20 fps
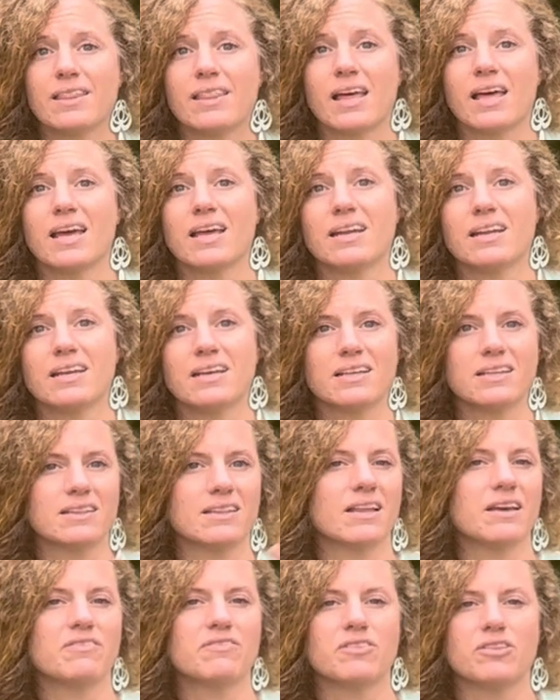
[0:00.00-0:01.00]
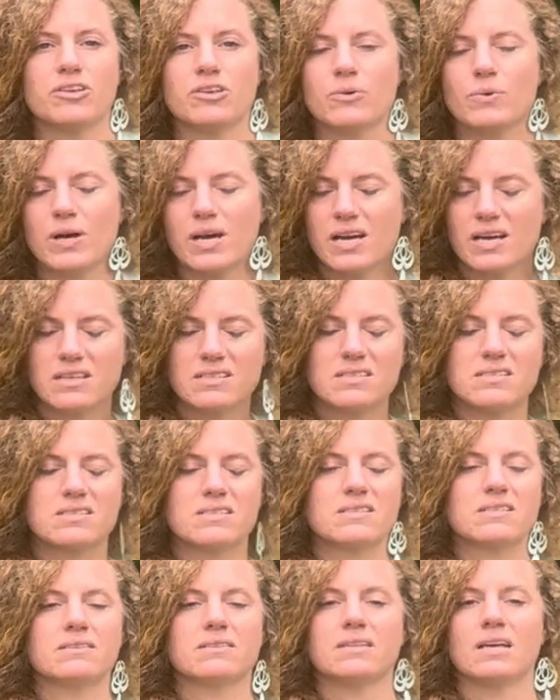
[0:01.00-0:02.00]
then left the
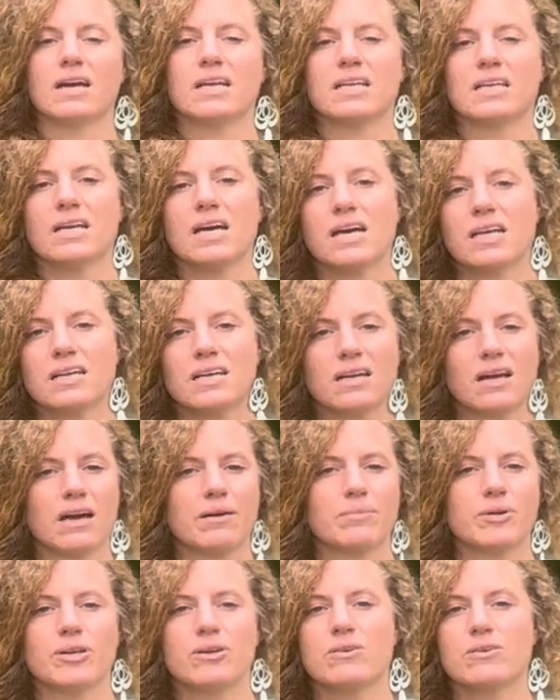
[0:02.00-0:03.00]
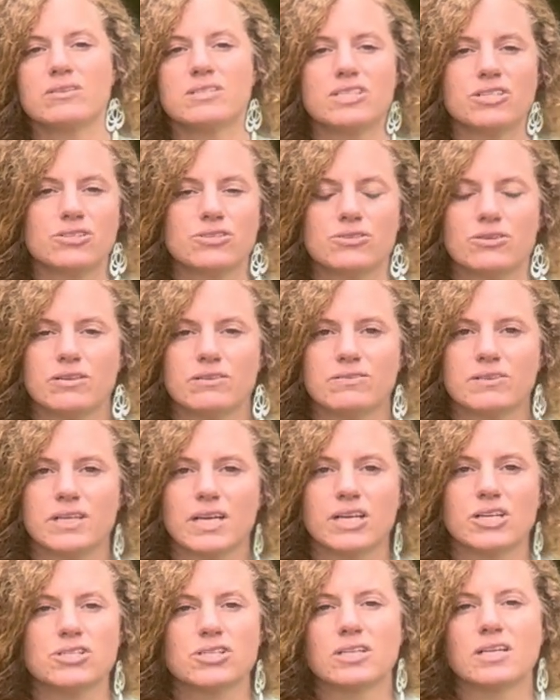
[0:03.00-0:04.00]
US, yada yada, got my yoga teacher
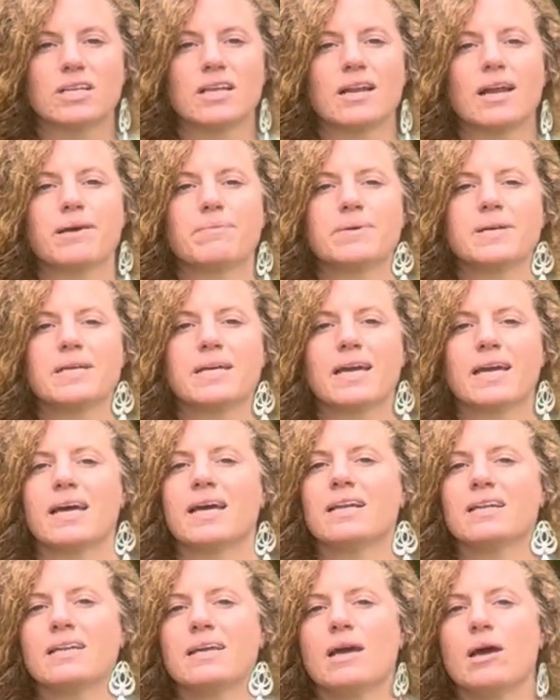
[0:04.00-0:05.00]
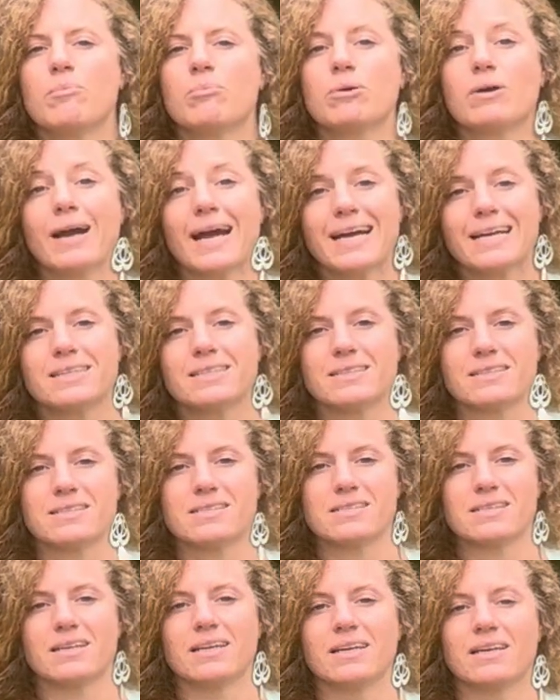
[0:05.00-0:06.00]
certification, and I began
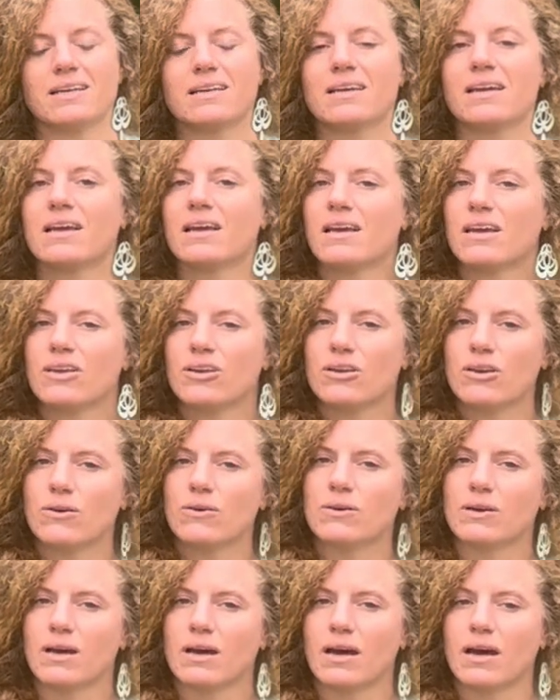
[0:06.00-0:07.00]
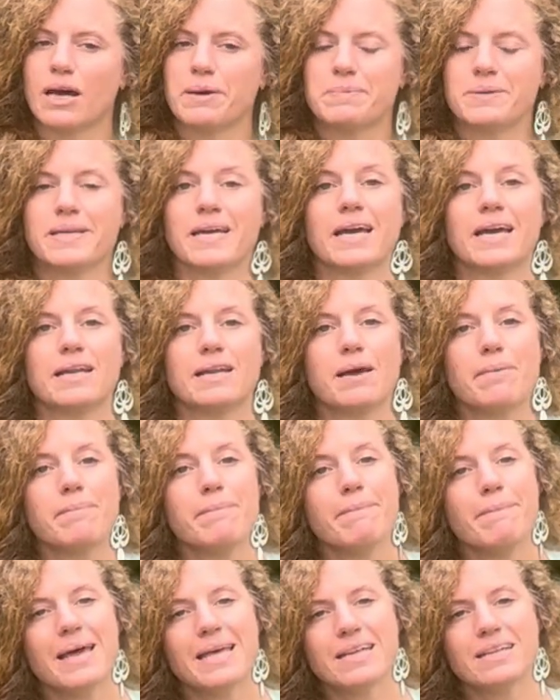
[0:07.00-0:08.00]
practicing yoga. I began
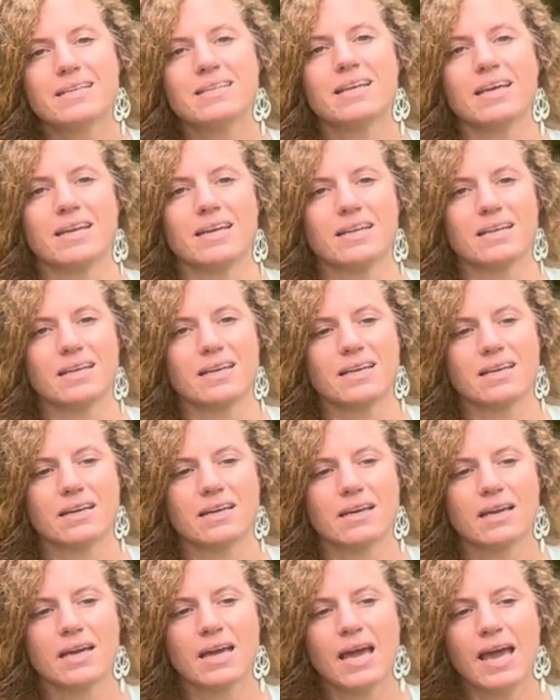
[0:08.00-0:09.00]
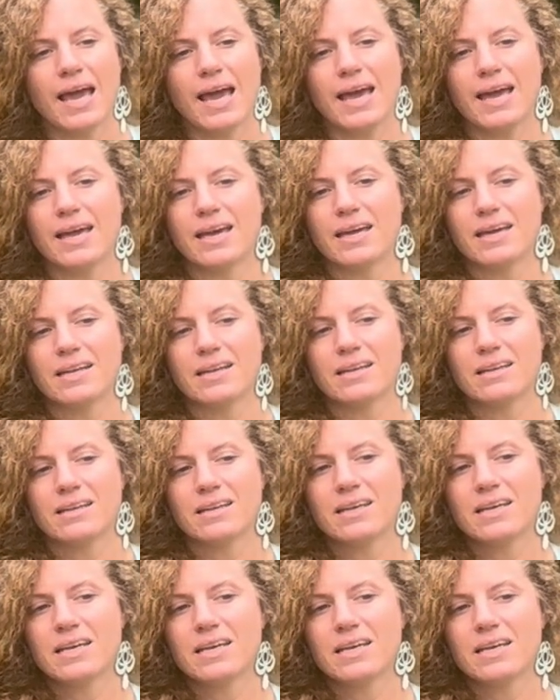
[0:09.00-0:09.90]
meditating. And